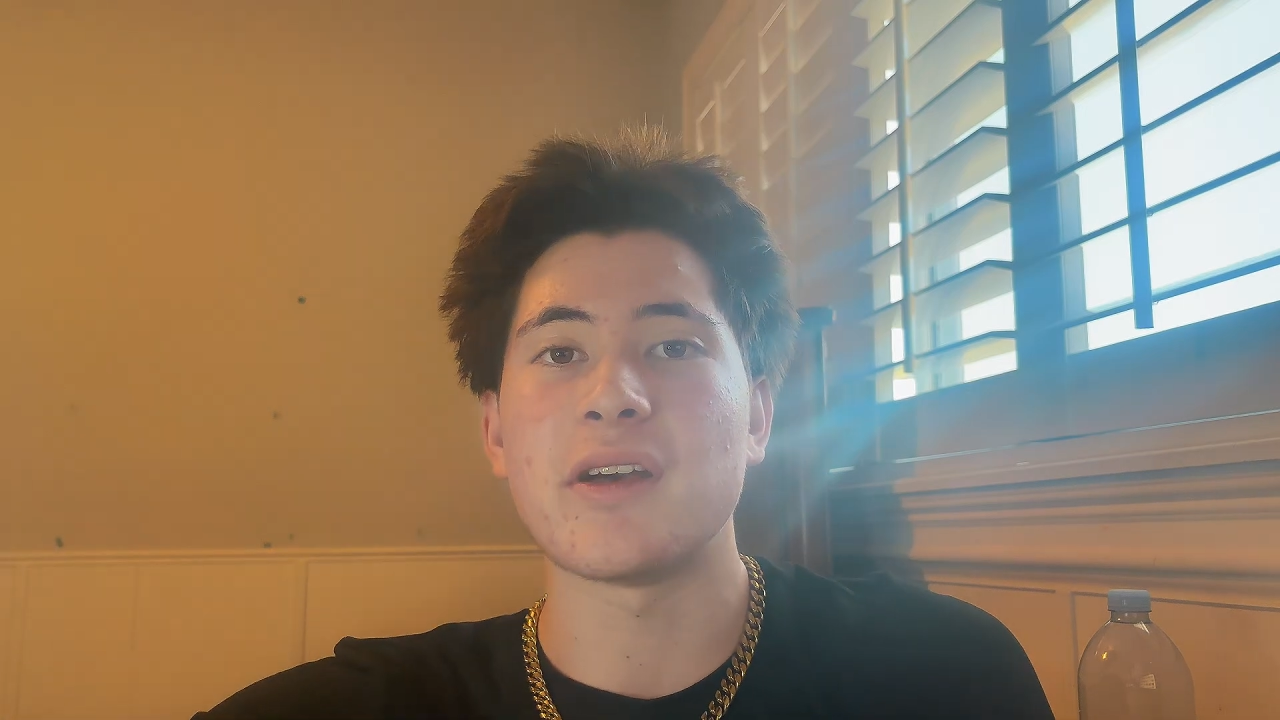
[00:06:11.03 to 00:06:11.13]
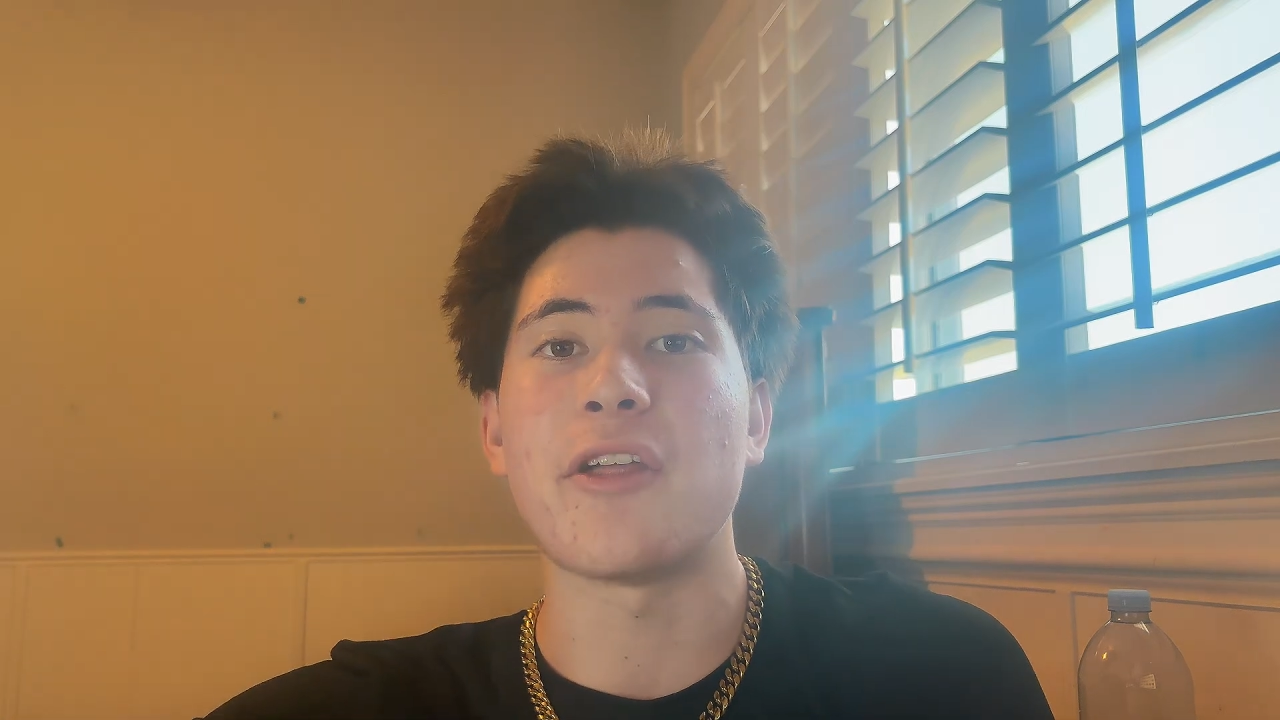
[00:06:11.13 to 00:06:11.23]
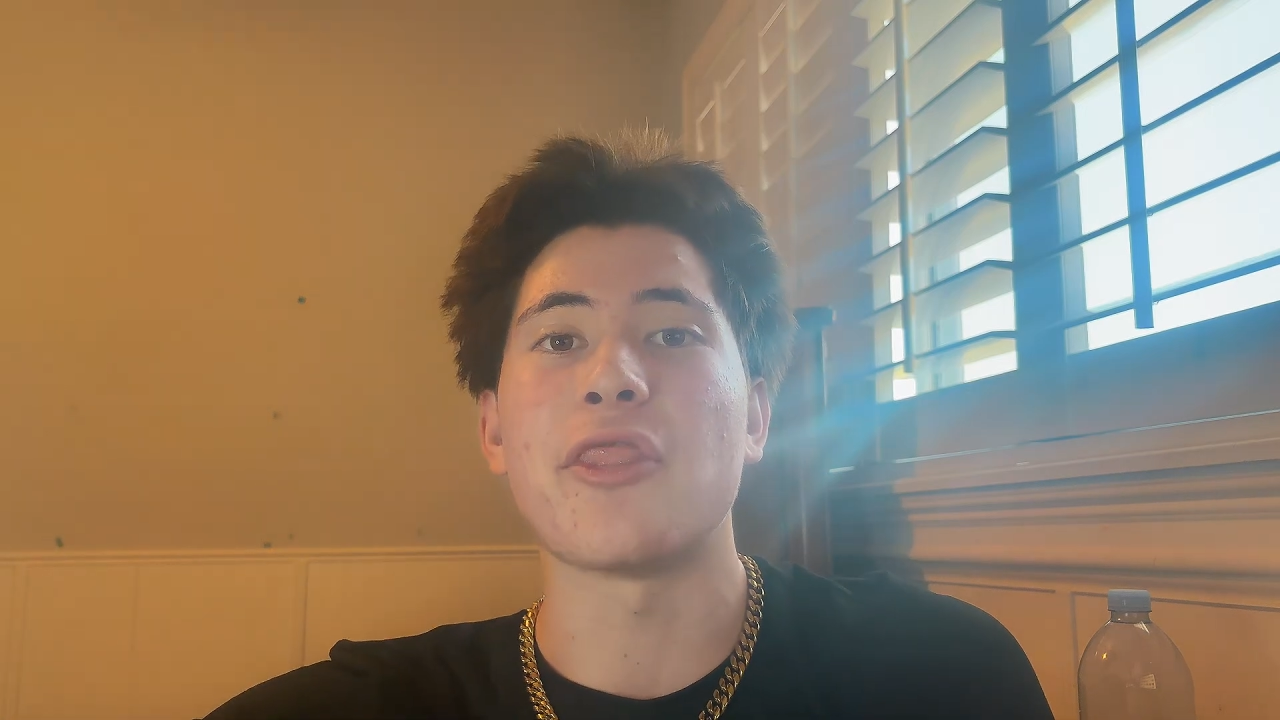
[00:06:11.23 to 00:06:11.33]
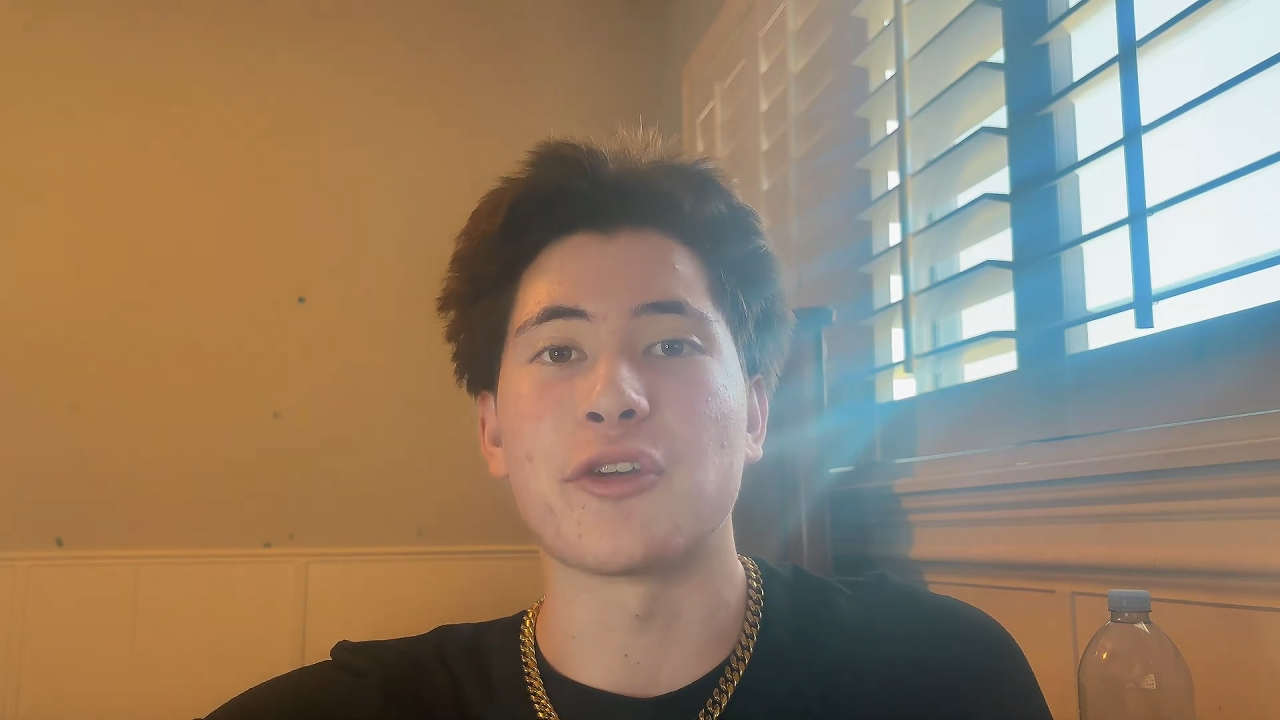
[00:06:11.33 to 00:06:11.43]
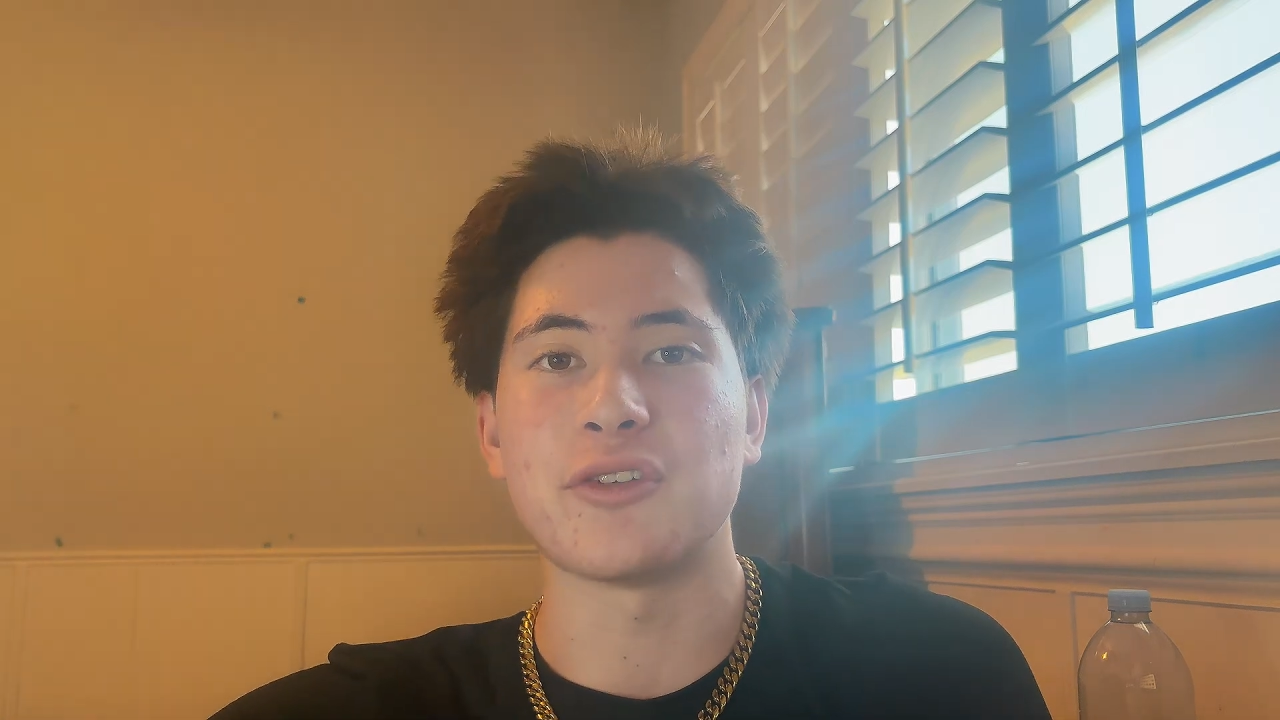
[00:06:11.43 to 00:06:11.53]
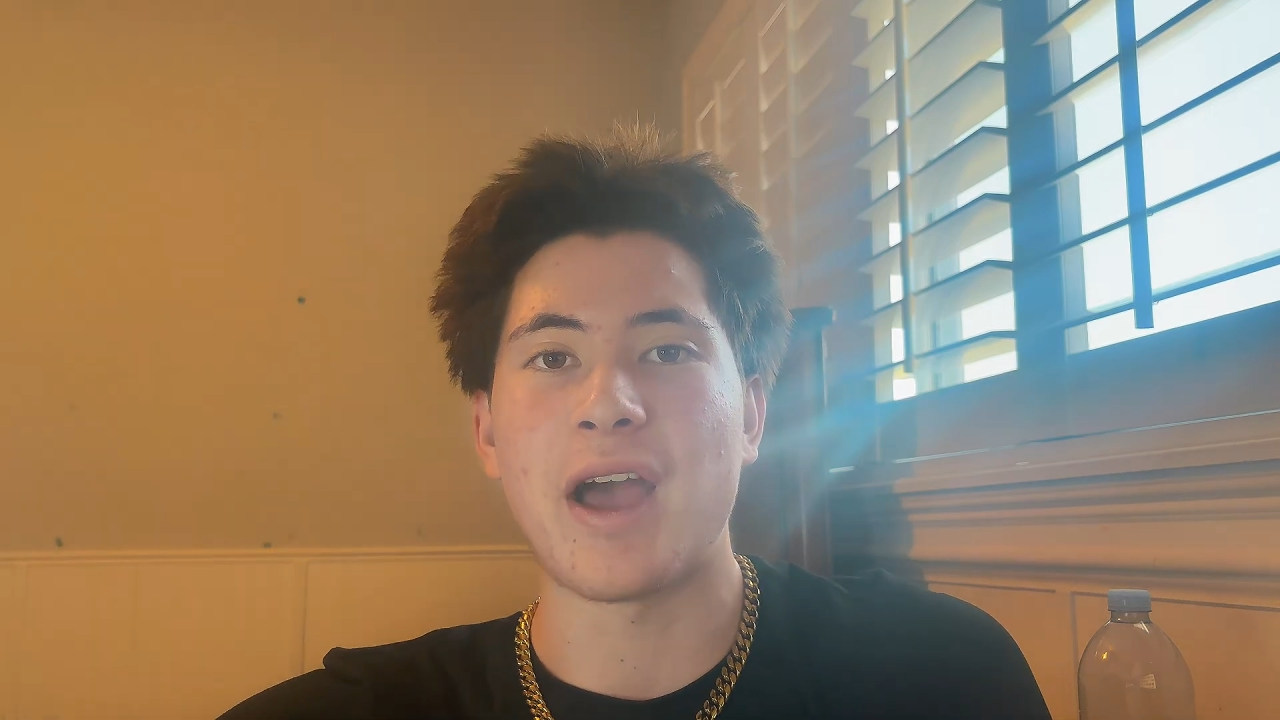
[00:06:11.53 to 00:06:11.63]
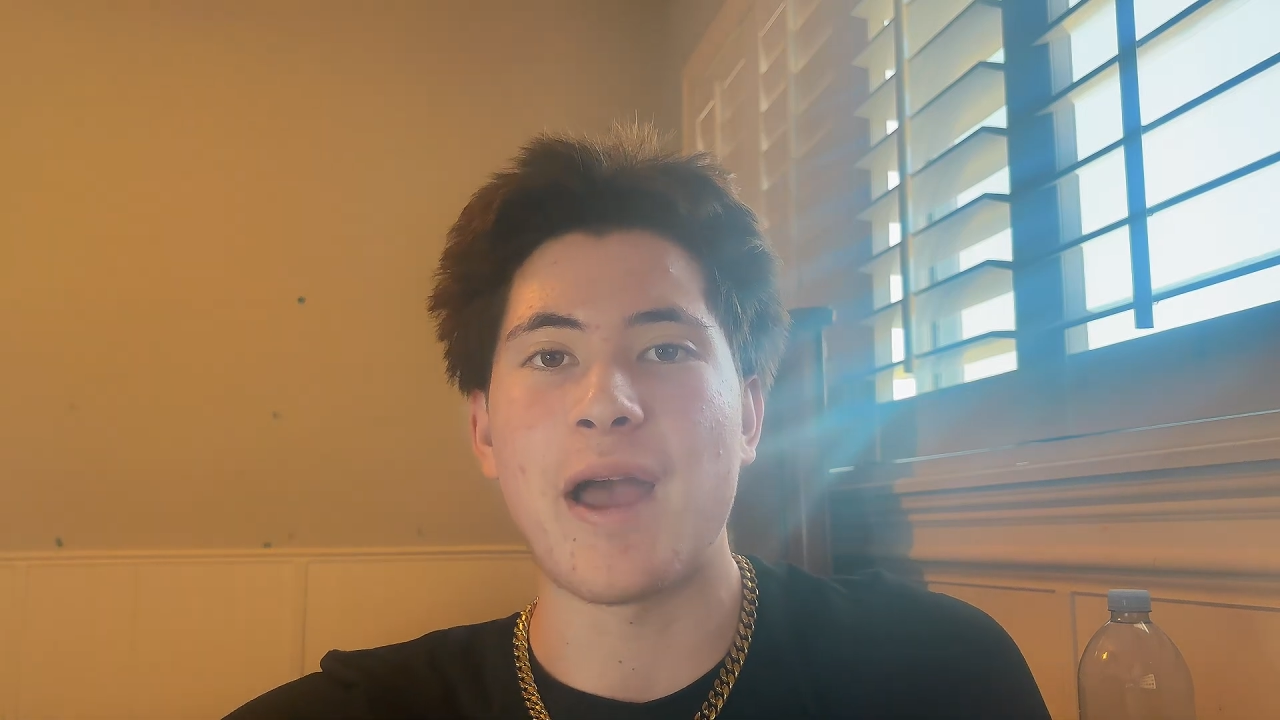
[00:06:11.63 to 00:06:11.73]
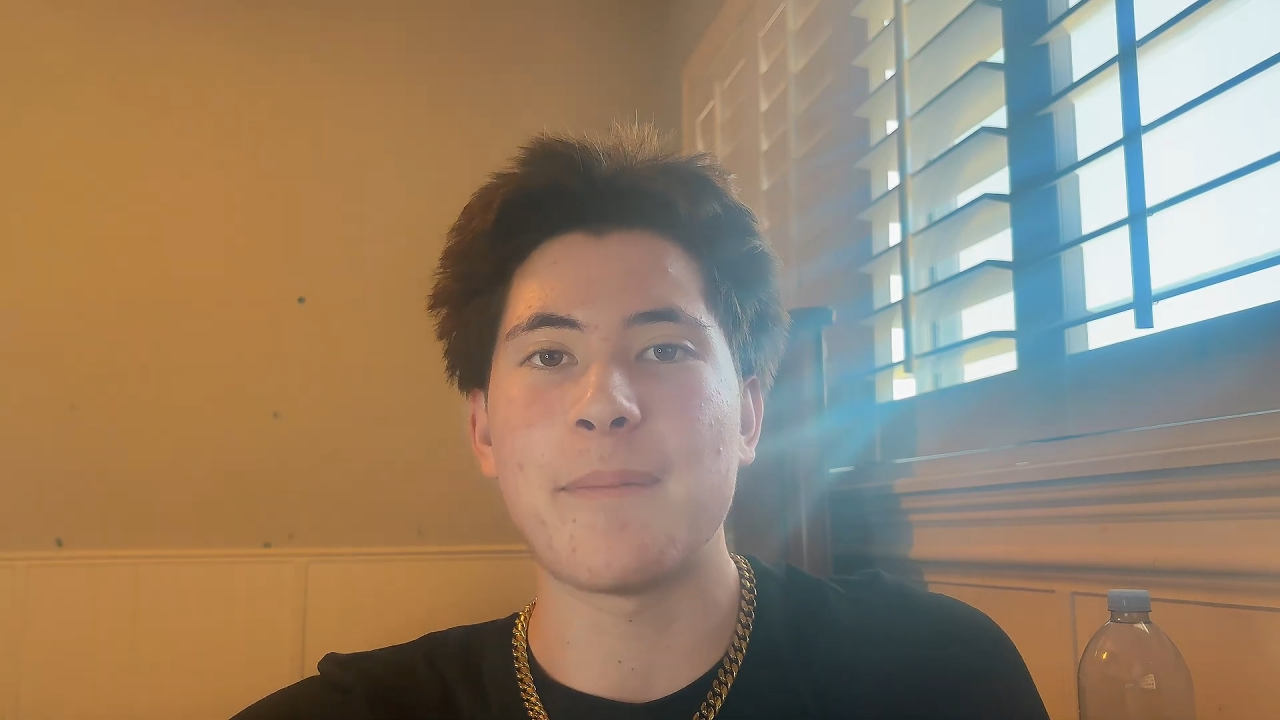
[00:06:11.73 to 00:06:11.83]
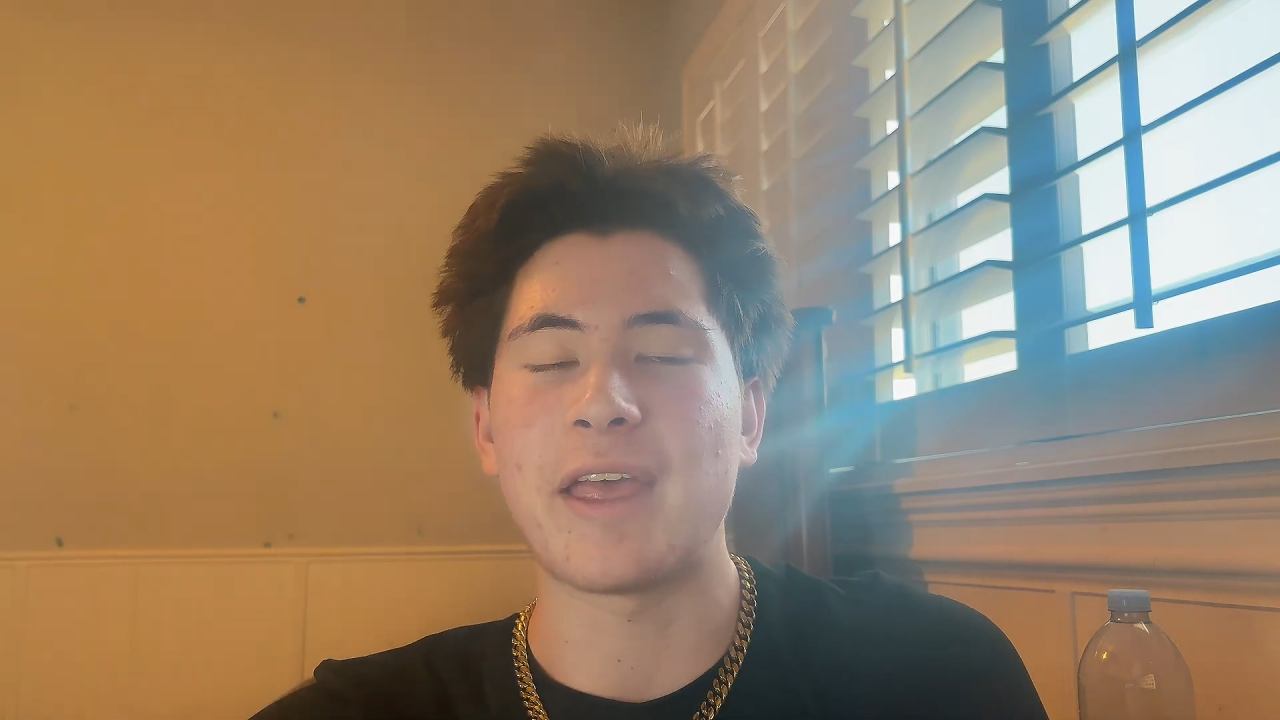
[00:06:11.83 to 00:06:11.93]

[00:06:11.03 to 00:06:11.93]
a third time,